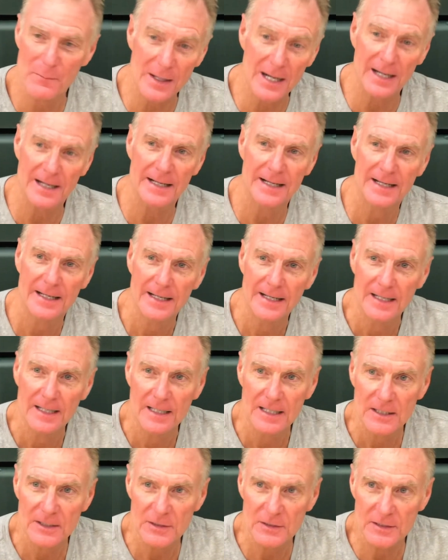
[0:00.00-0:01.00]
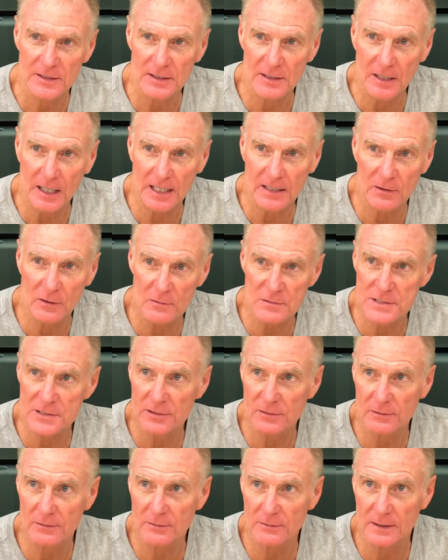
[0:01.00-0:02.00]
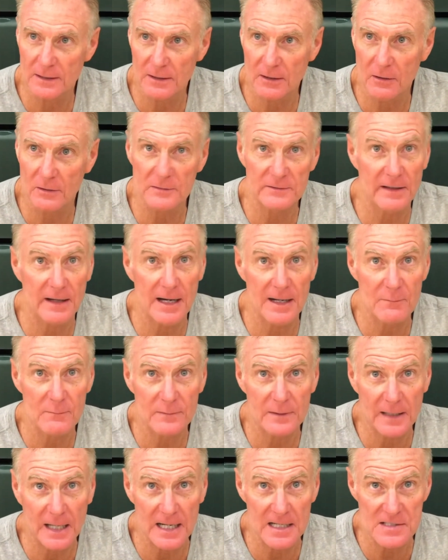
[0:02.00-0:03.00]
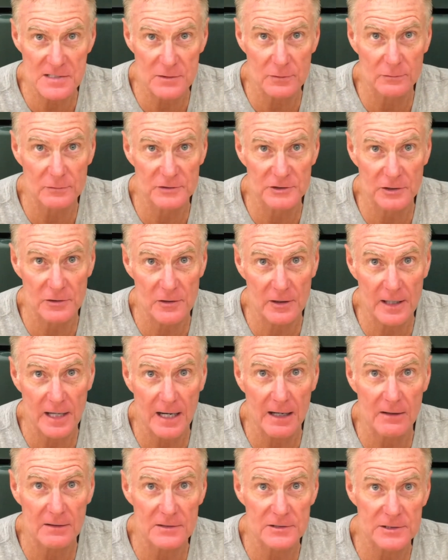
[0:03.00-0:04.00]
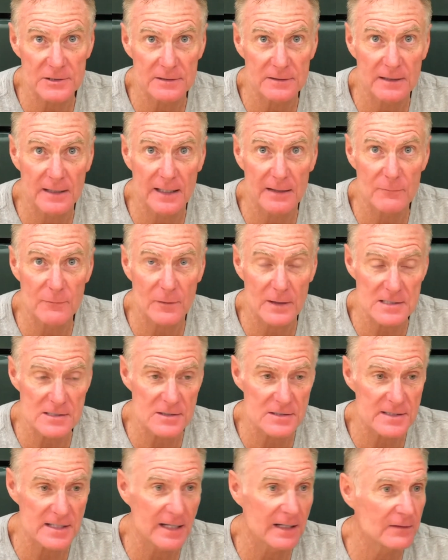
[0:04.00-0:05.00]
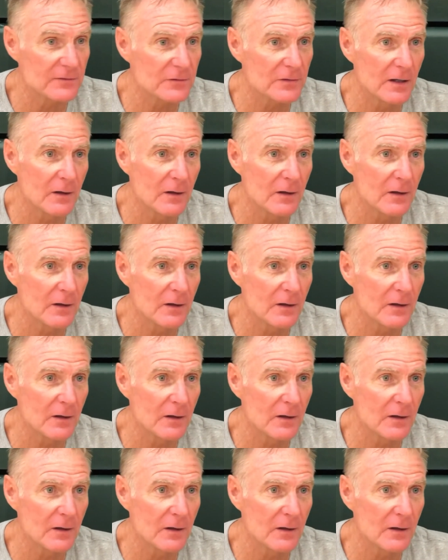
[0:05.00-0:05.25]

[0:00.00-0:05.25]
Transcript: But I coached here a long time in high school, junior college, and at Fresno State.